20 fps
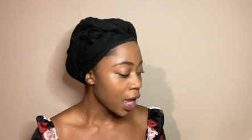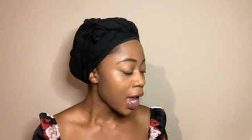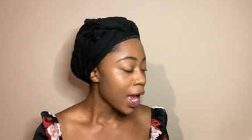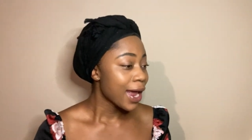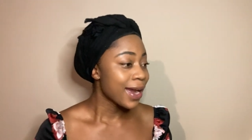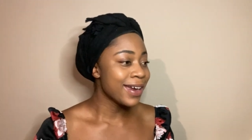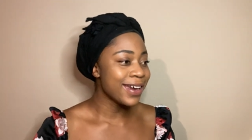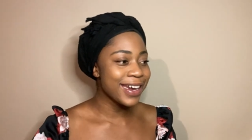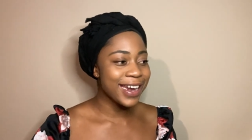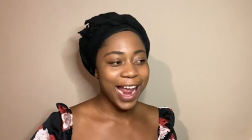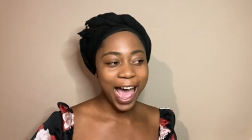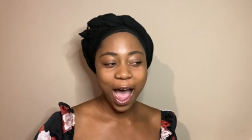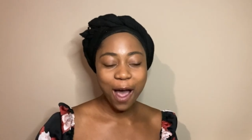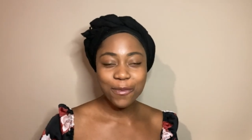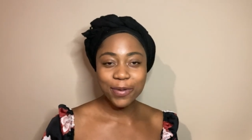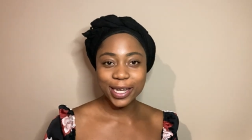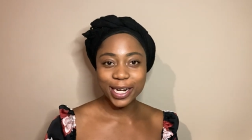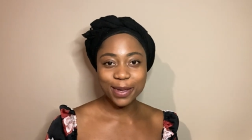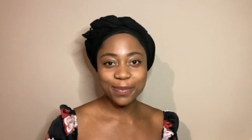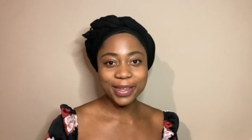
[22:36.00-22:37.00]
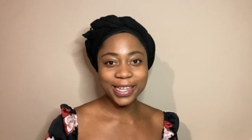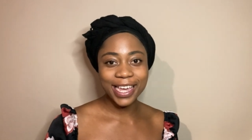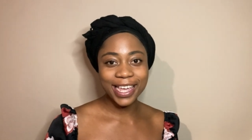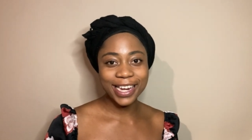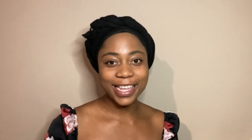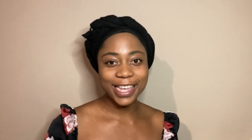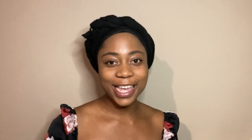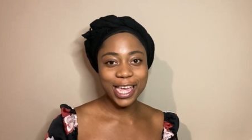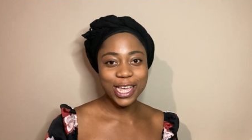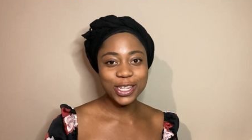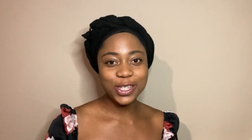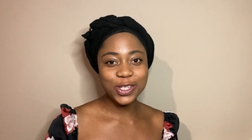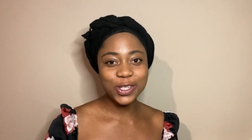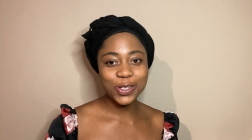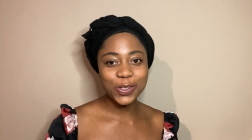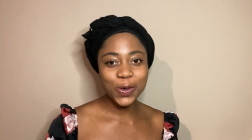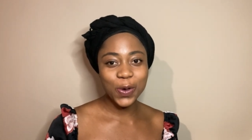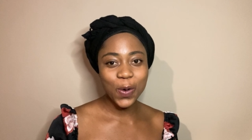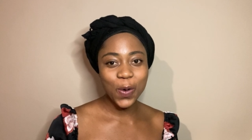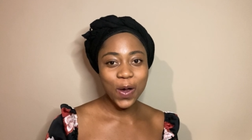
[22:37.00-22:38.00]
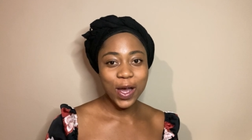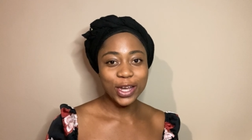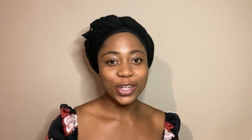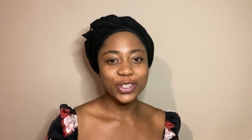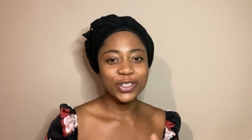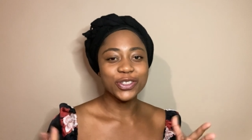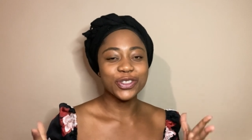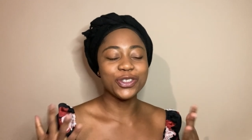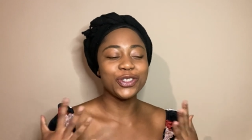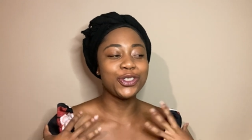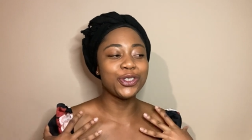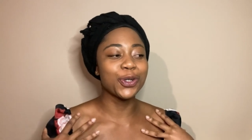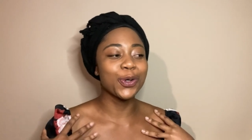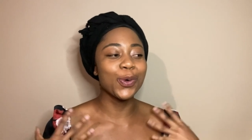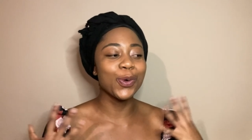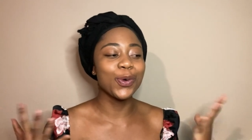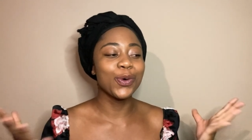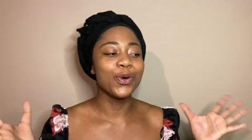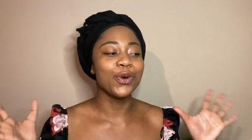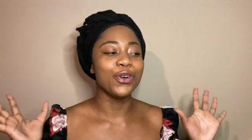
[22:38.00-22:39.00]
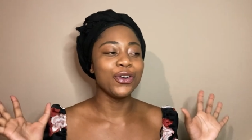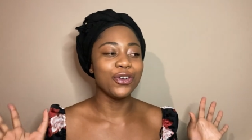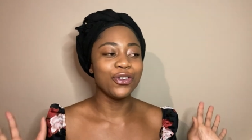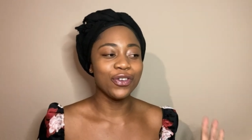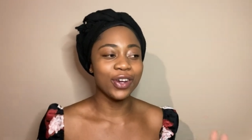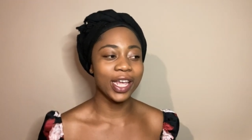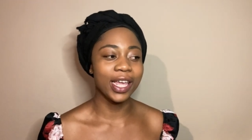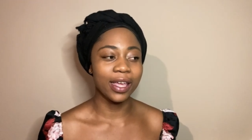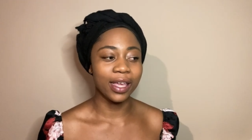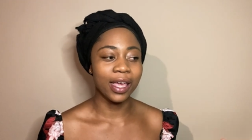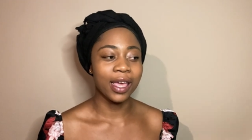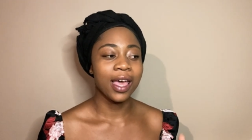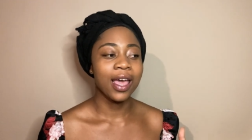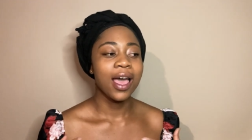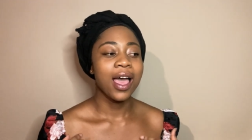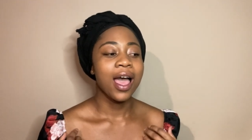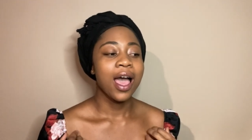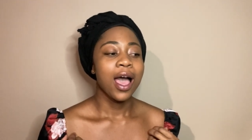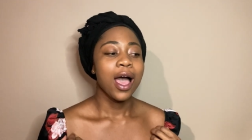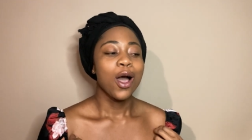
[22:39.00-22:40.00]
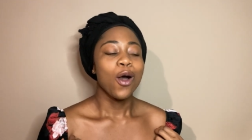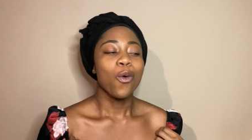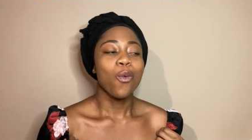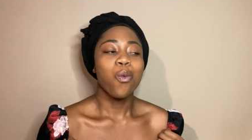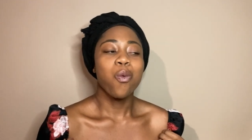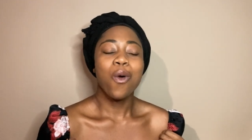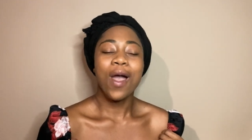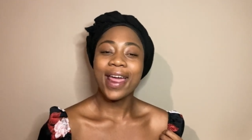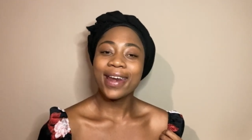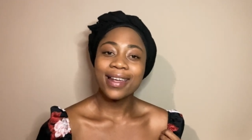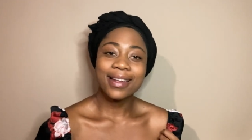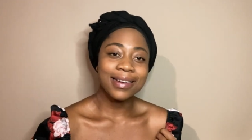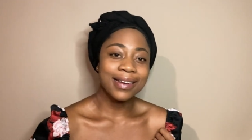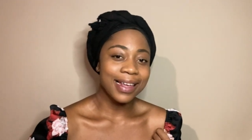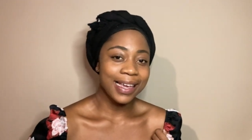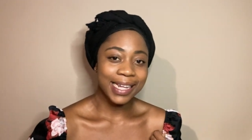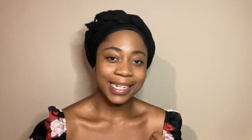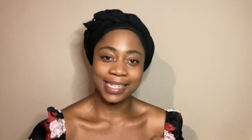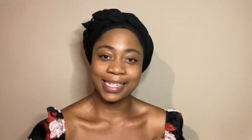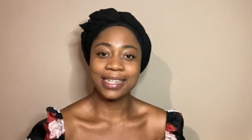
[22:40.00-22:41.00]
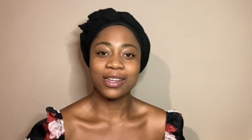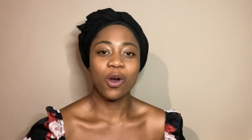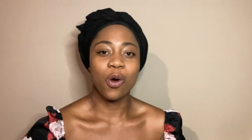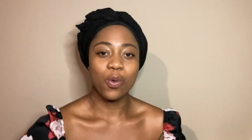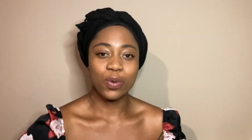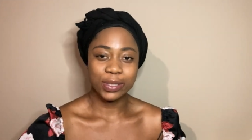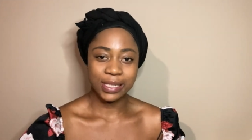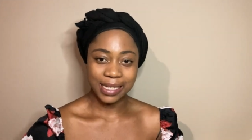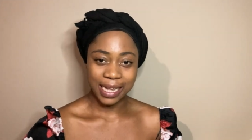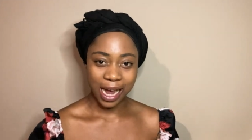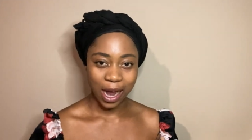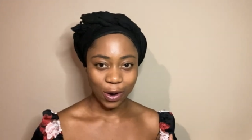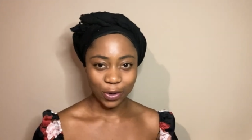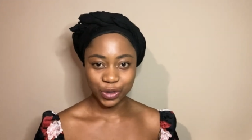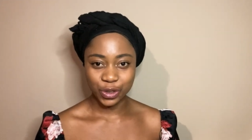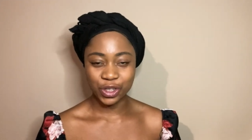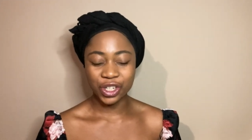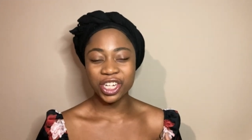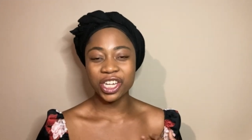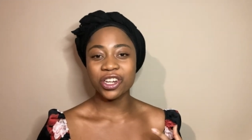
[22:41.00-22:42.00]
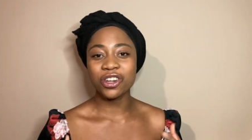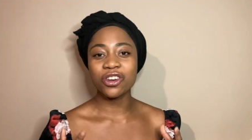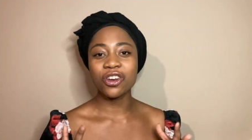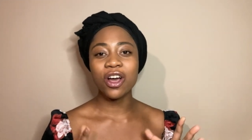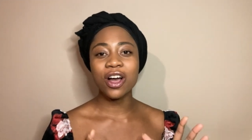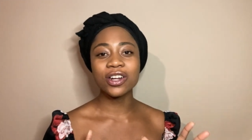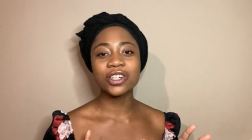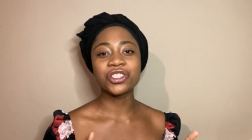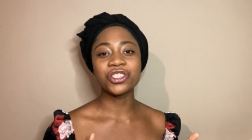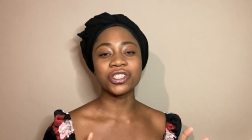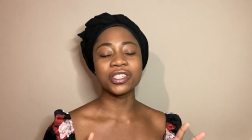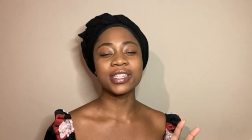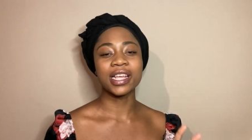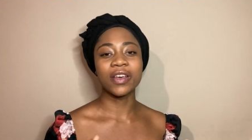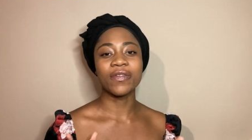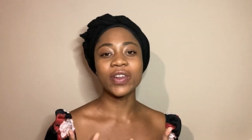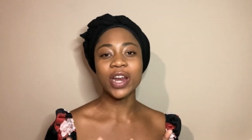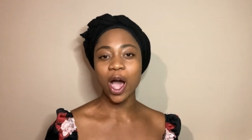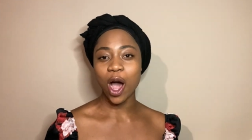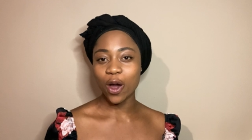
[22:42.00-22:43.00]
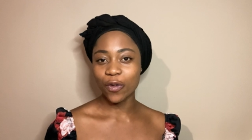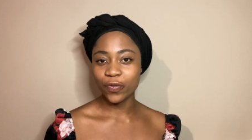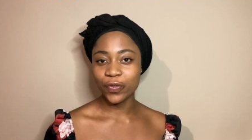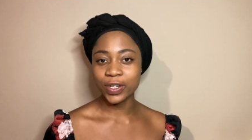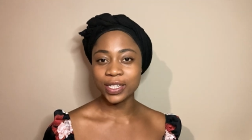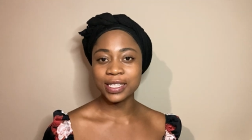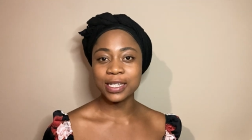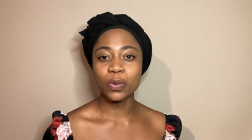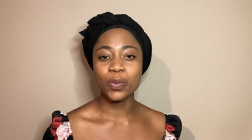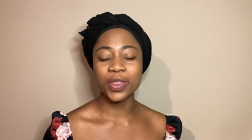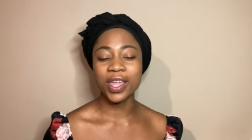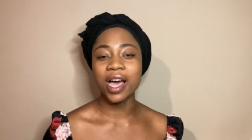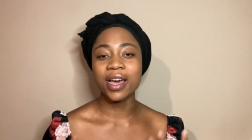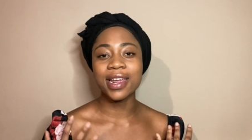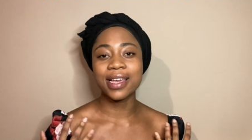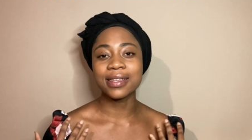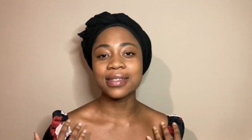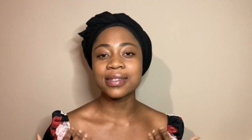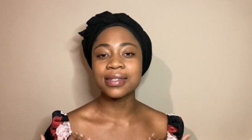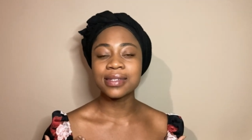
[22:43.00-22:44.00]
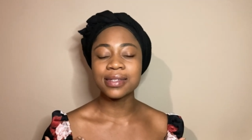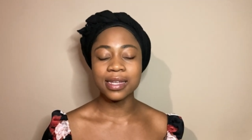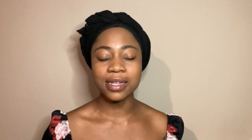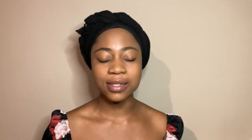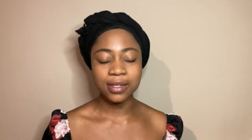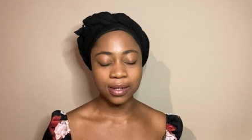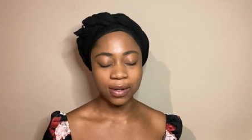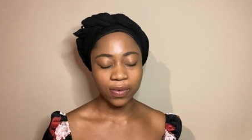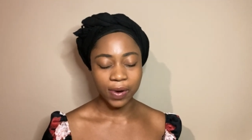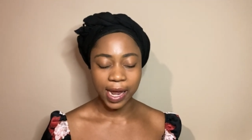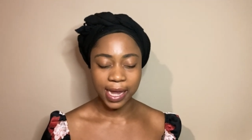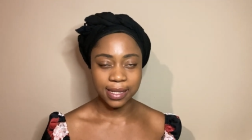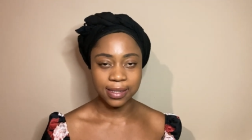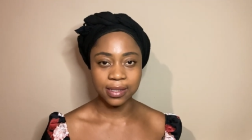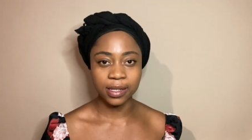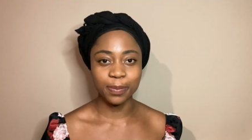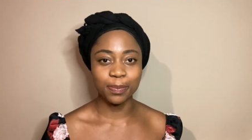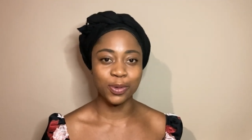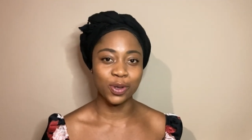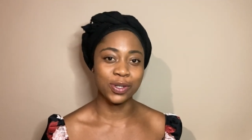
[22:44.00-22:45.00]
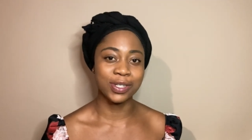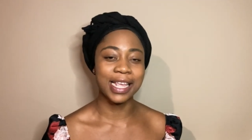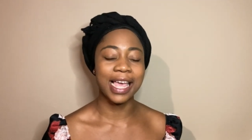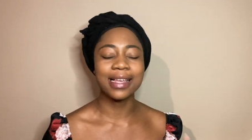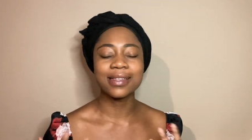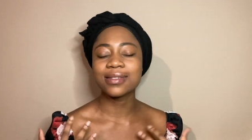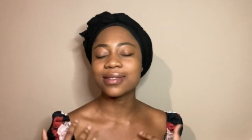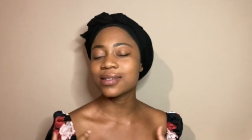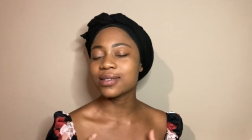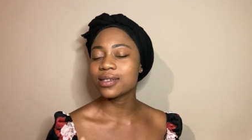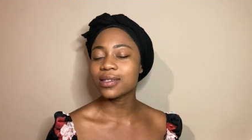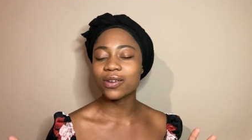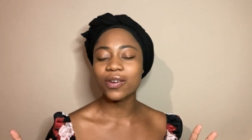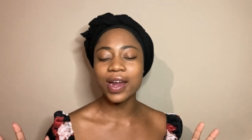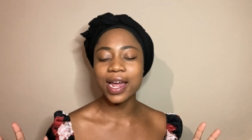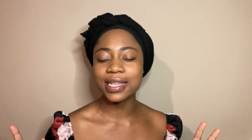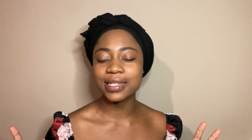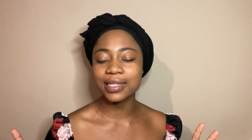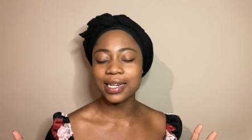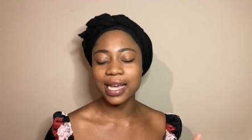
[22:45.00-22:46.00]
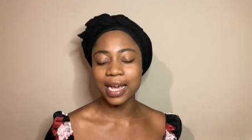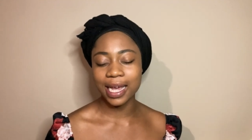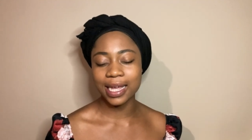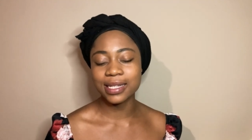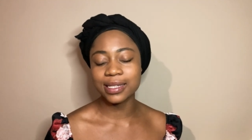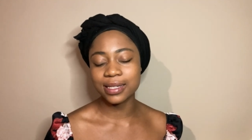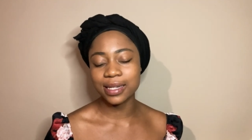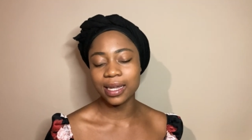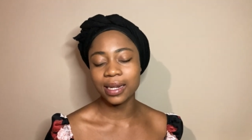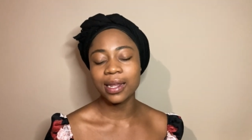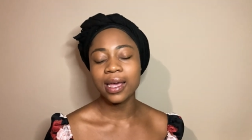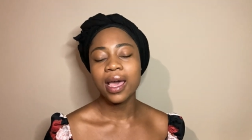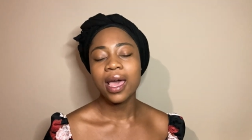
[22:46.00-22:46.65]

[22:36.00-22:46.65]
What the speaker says: now we're gonna be getting into jewelry. When a lady goes out, you cannot just have an outfit without accessorizing, because accessorizing, like I said,